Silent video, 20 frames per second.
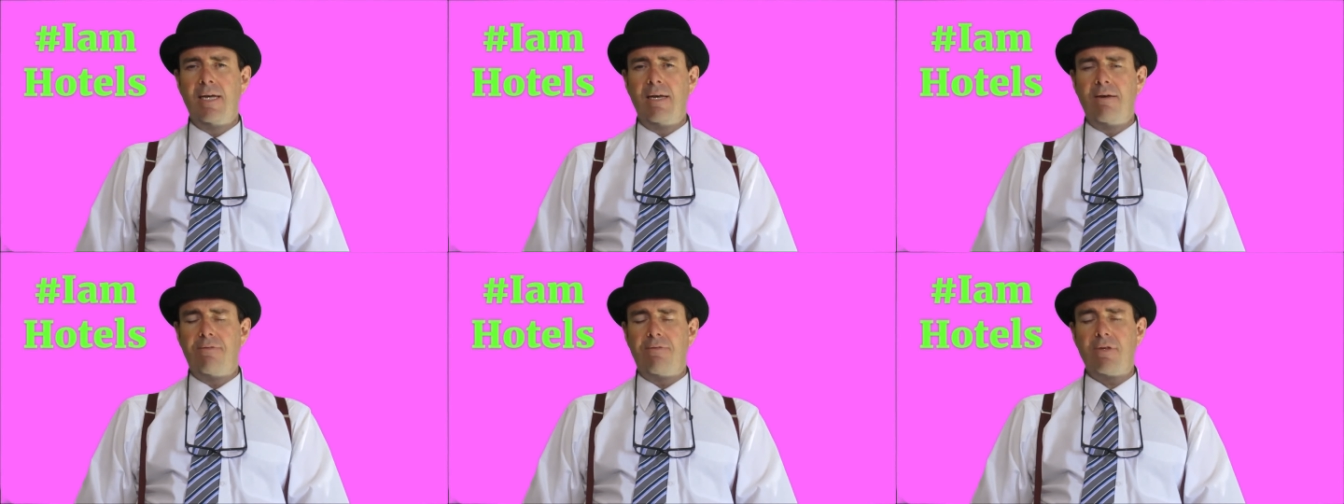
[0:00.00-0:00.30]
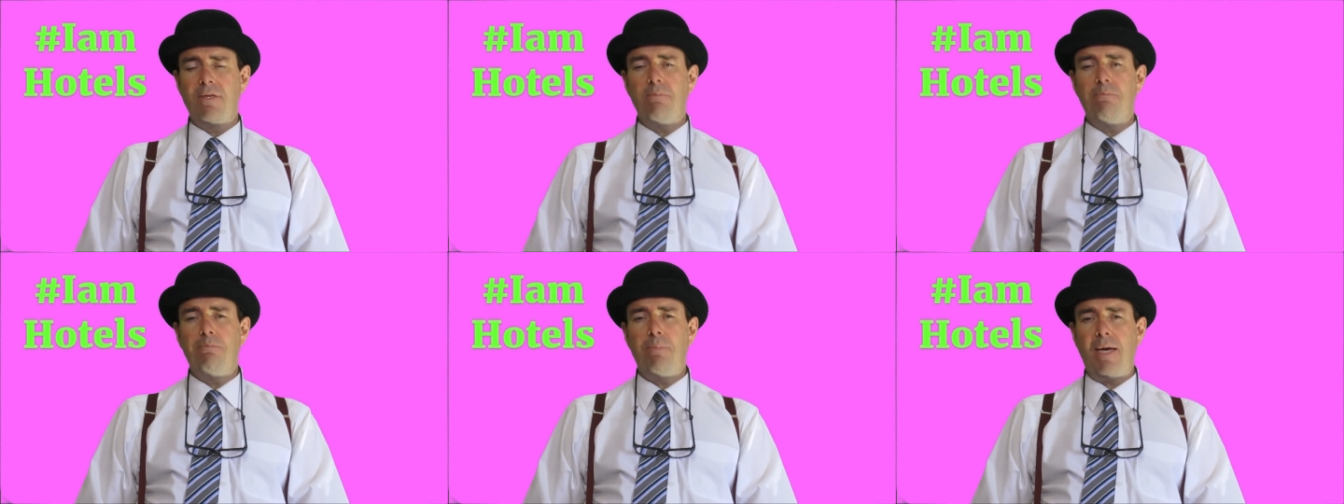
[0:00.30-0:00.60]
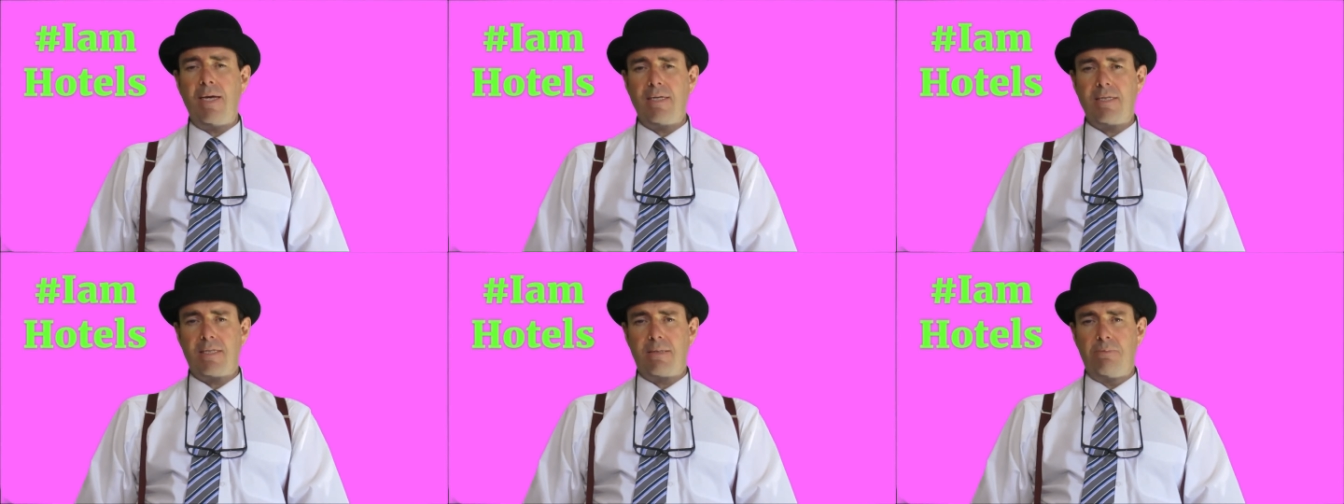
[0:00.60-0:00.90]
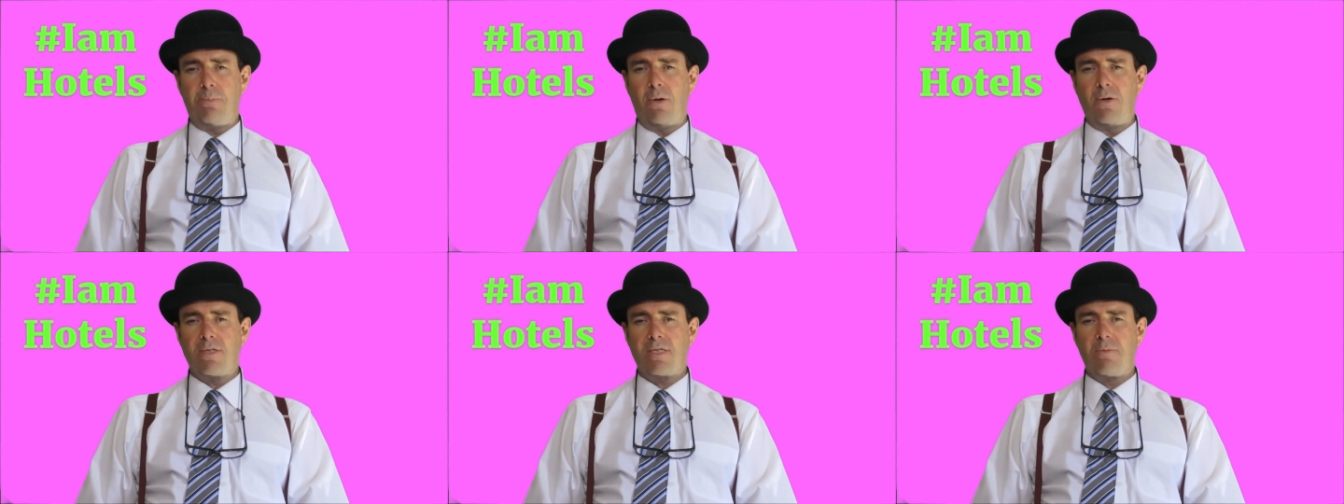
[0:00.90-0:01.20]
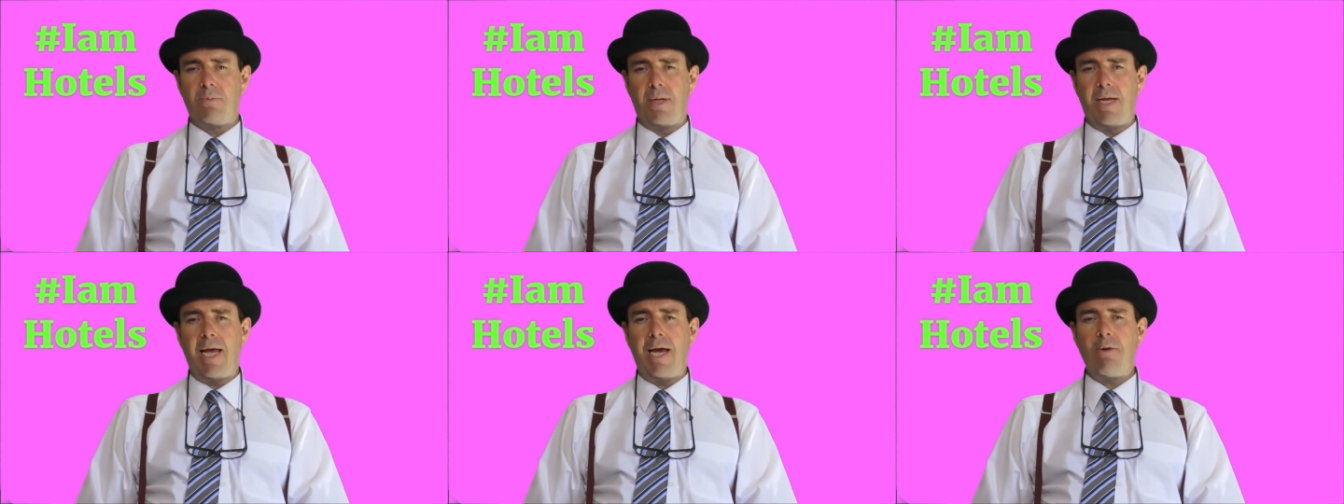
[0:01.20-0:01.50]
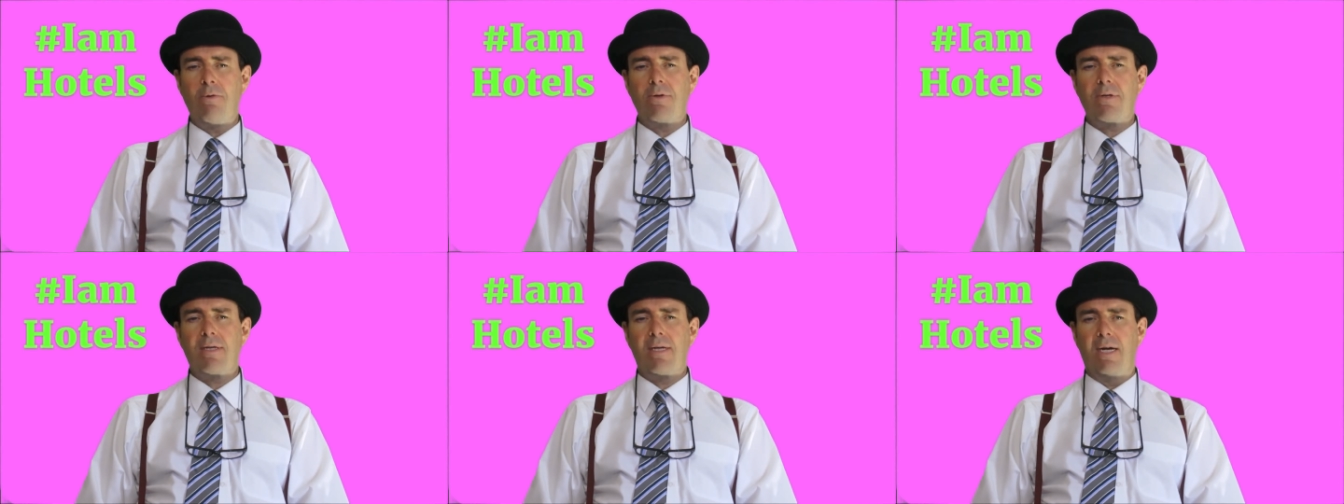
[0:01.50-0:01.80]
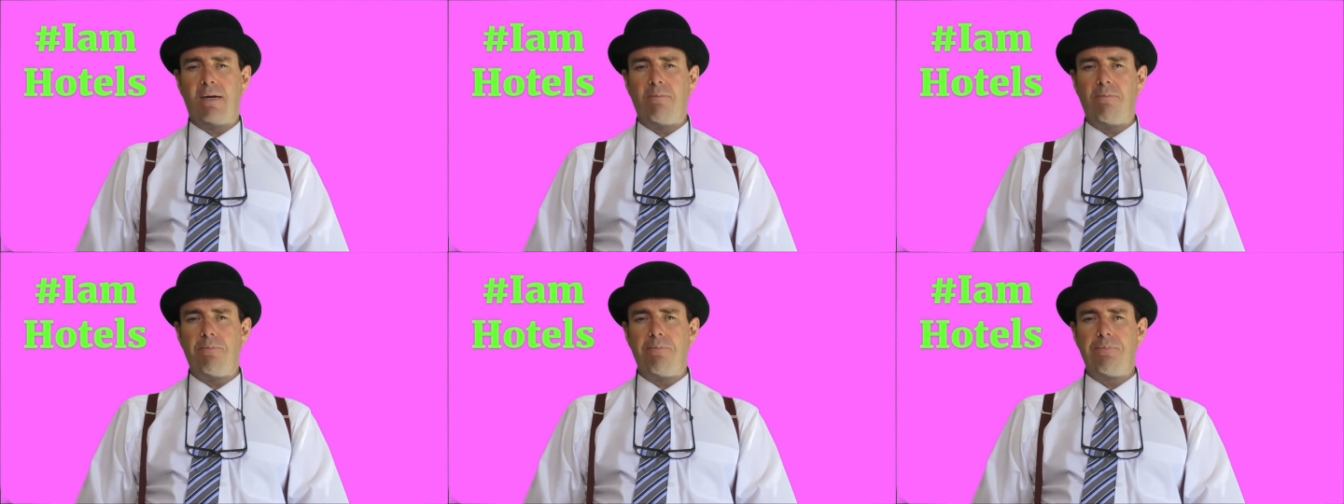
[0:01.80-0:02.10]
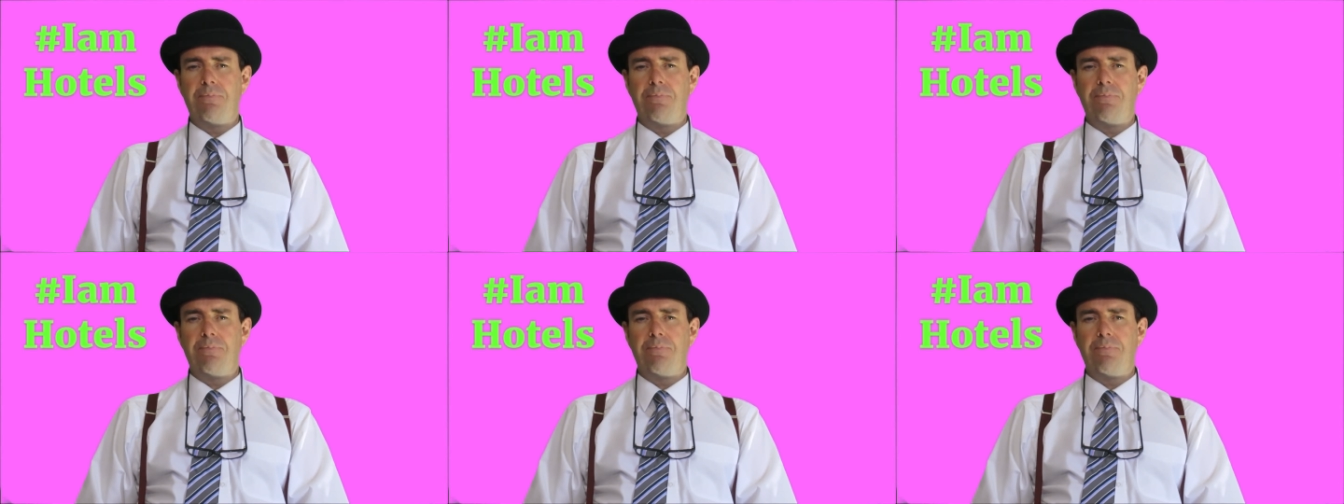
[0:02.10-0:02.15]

for the best possible outcome.